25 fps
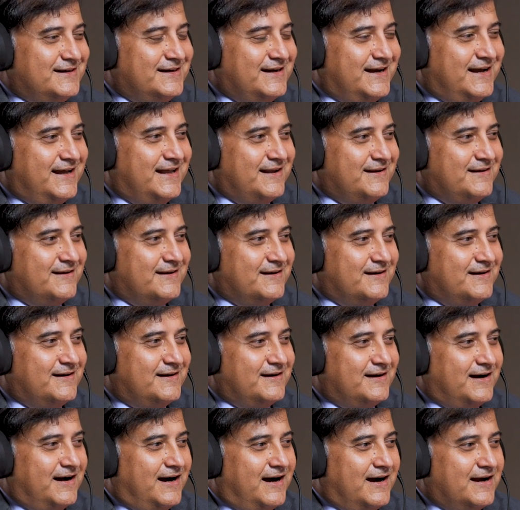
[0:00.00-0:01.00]
And
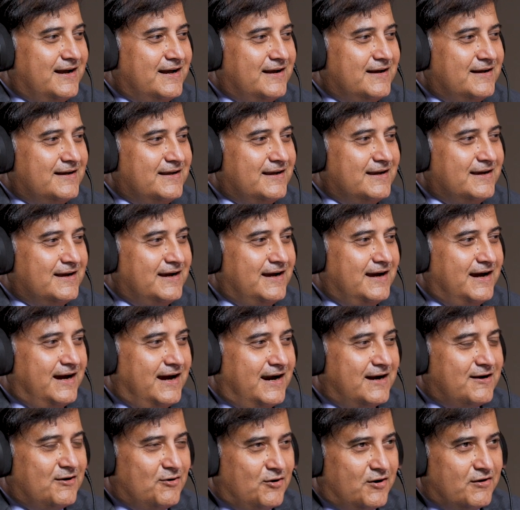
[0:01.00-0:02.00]
I
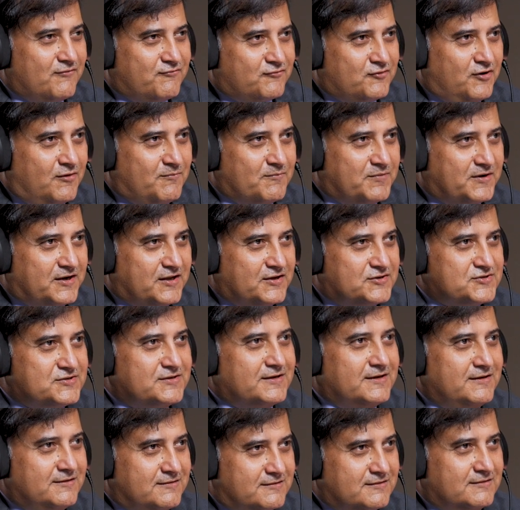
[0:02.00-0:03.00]
had a lot of competition
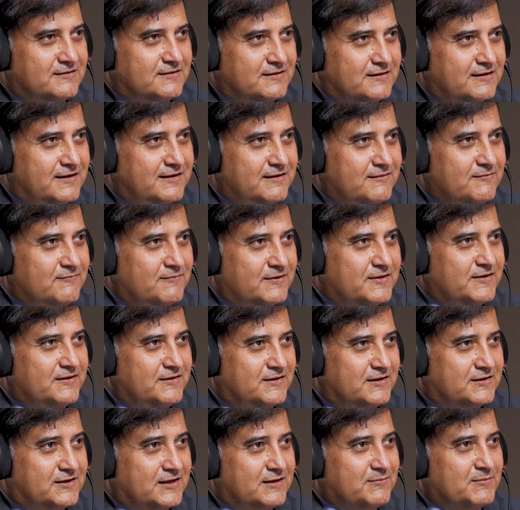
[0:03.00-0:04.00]
internally within
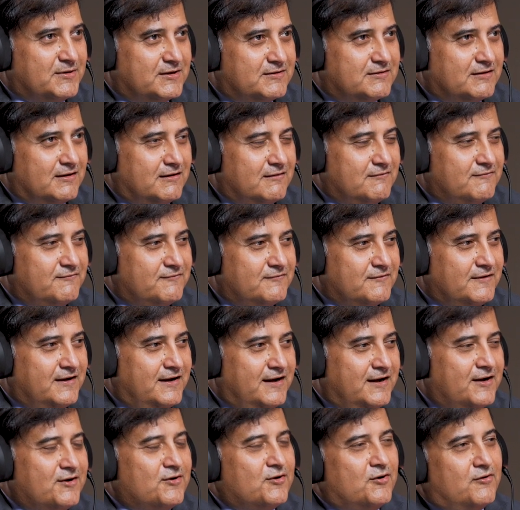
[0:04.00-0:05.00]
the team itself,
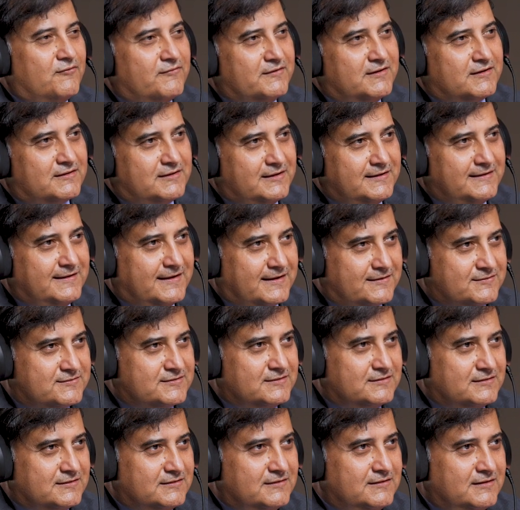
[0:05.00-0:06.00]
and obviously the
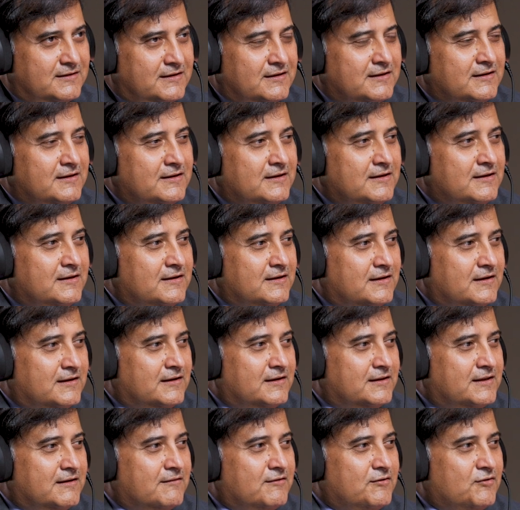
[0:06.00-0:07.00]
external.
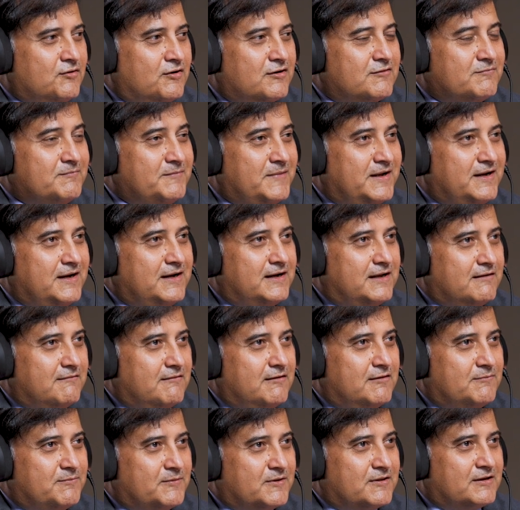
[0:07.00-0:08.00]
There were not many
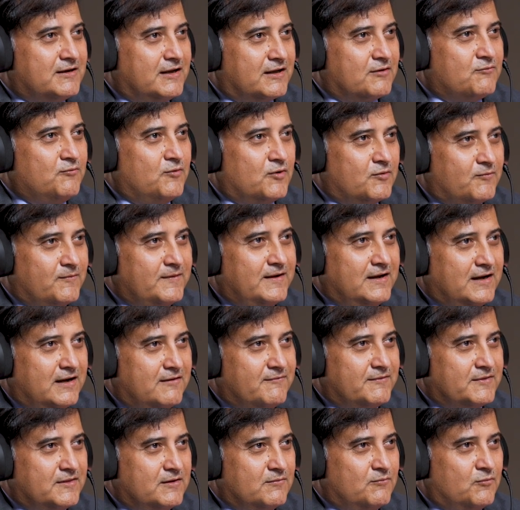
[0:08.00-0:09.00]
developers like what we
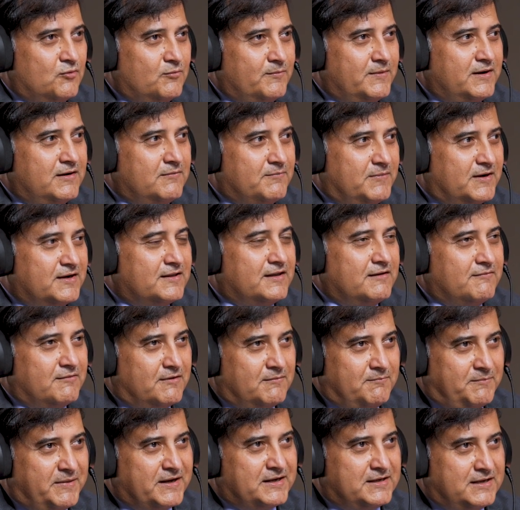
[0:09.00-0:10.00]
have at the moment, but there were
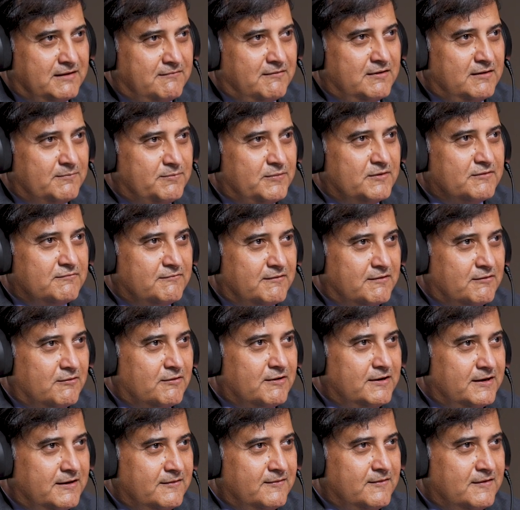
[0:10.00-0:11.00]
big developers were
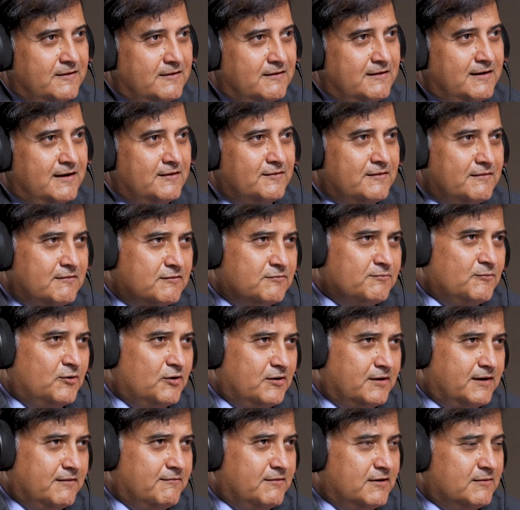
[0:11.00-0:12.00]
already there, and there were small
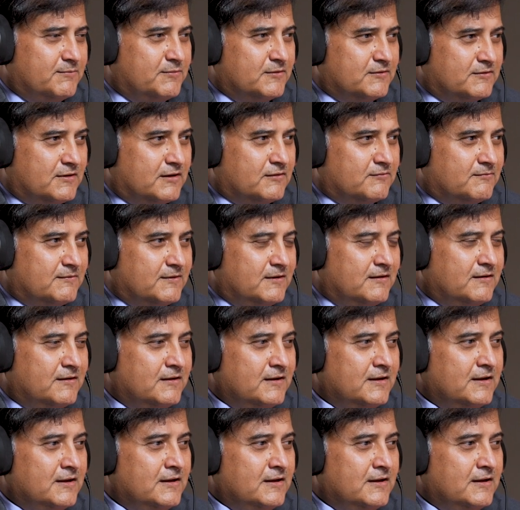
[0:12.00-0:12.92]
developers as well.